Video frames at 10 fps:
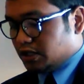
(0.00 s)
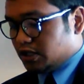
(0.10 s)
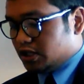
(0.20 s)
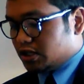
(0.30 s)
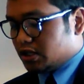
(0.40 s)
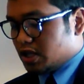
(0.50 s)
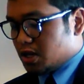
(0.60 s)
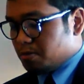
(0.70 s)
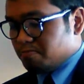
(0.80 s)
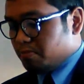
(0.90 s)
Just,
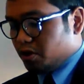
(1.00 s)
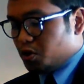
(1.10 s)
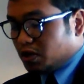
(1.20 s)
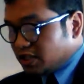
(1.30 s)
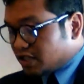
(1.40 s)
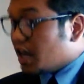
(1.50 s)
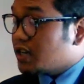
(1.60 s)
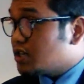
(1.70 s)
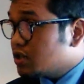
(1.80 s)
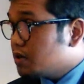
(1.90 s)
you
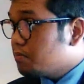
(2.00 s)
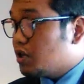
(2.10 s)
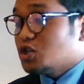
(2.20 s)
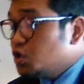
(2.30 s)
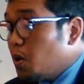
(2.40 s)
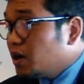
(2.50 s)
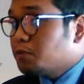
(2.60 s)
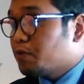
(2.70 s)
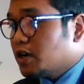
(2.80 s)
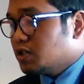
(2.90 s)
decided, because no other
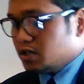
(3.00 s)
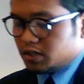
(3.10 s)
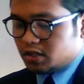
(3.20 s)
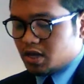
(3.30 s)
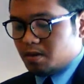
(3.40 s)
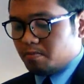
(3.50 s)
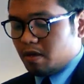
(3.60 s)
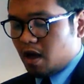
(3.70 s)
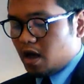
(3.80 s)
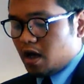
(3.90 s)
presidents,
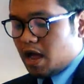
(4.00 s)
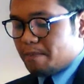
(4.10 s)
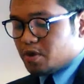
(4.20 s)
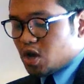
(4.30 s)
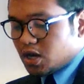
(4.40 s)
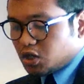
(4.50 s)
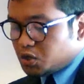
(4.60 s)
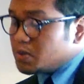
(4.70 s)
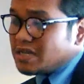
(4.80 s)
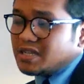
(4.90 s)
I'm gonna
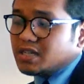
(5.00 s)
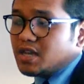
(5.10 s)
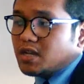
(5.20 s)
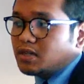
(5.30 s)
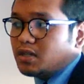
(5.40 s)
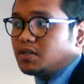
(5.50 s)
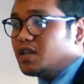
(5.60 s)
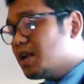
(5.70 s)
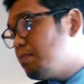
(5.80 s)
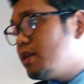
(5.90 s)
do this because
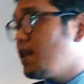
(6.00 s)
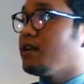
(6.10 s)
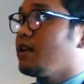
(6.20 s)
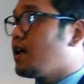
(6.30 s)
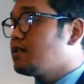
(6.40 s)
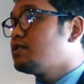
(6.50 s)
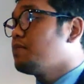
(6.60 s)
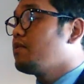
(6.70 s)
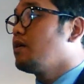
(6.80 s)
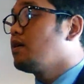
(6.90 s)
settle it like that,
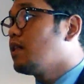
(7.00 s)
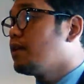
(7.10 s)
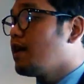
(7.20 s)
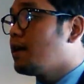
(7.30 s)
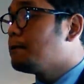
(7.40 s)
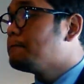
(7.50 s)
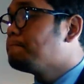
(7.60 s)
something like that.